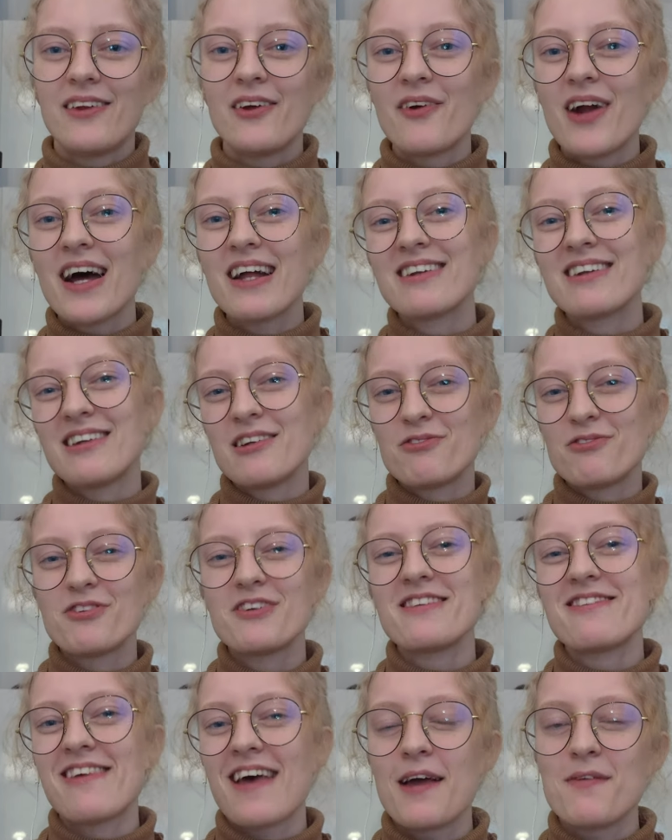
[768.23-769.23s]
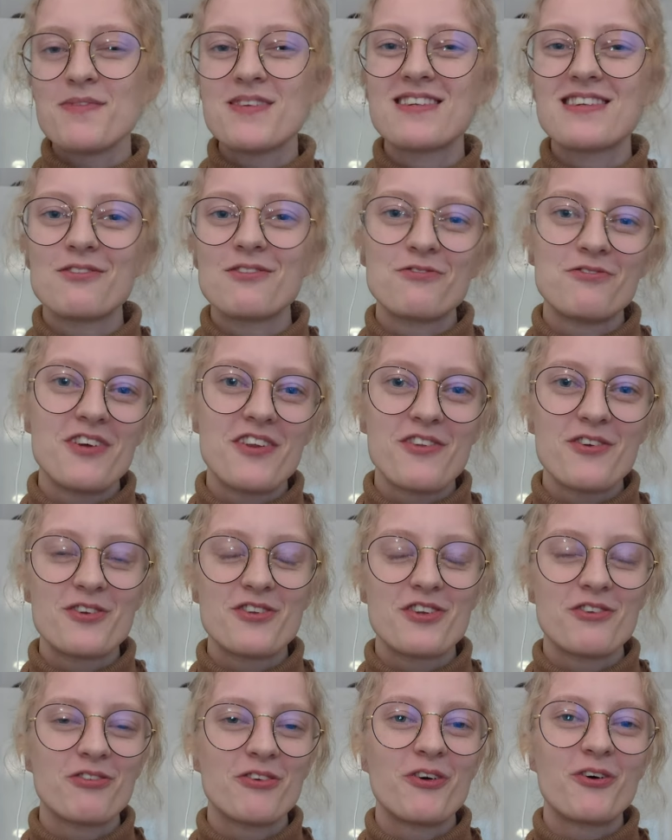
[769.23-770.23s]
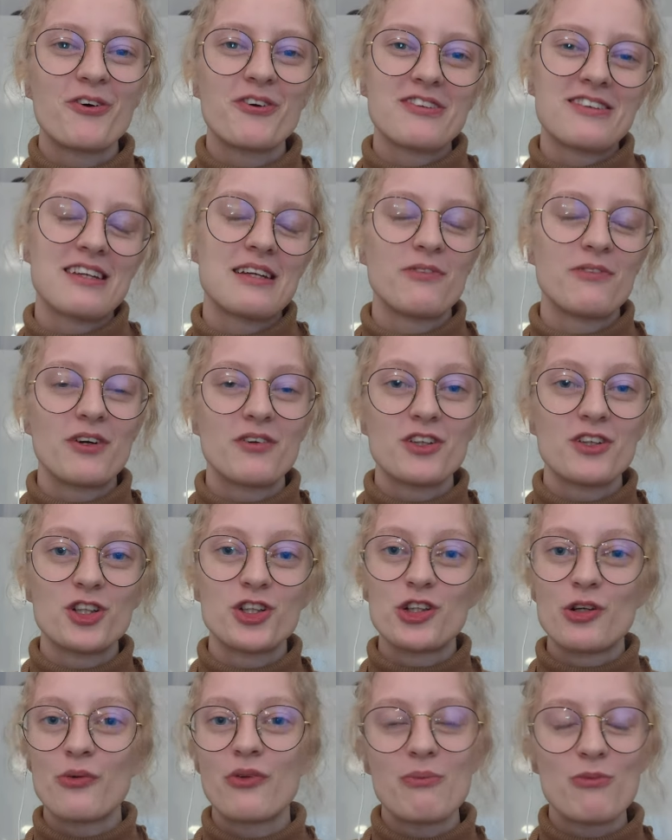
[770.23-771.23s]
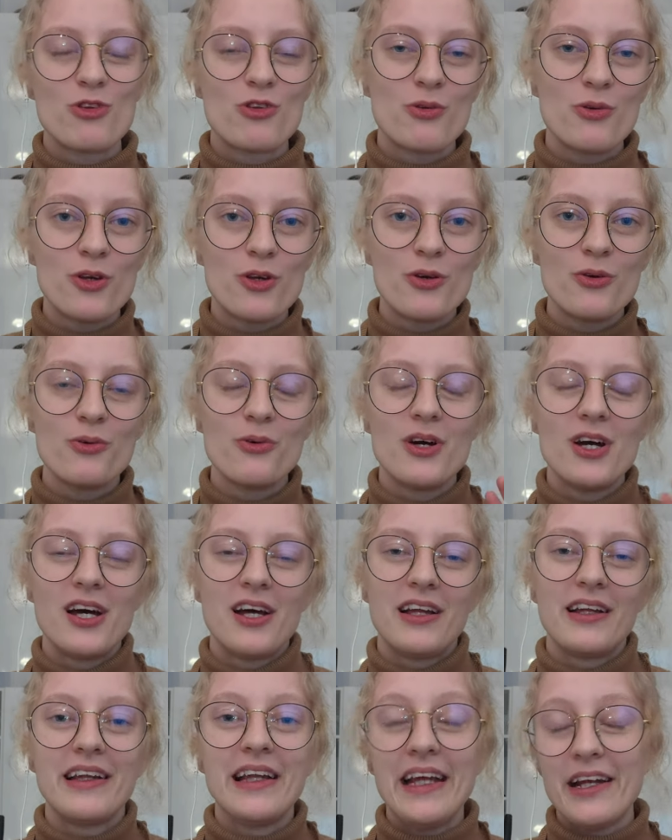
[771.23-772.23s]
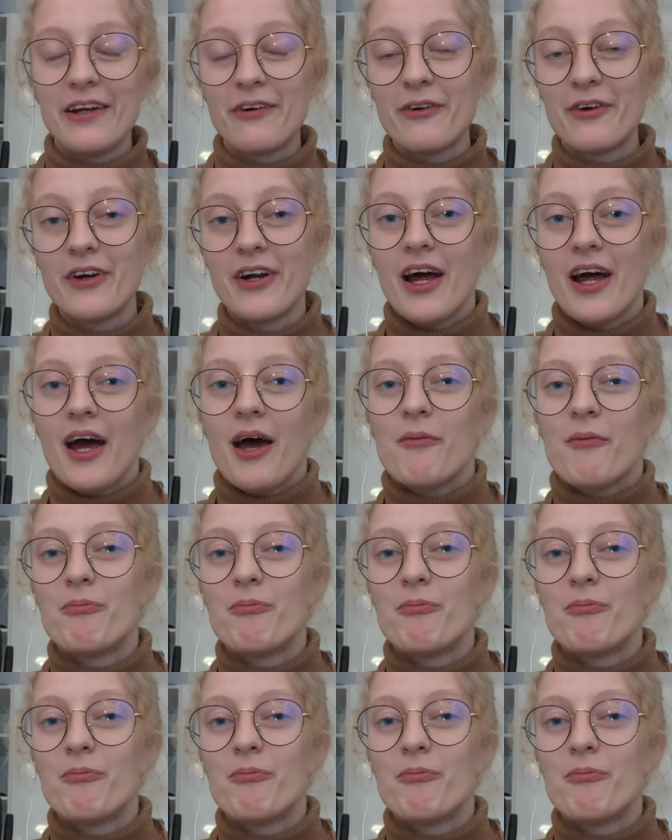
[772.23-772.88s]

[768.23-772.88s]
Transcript: There are different types of feathers, of course, and I'm going to show them to you later.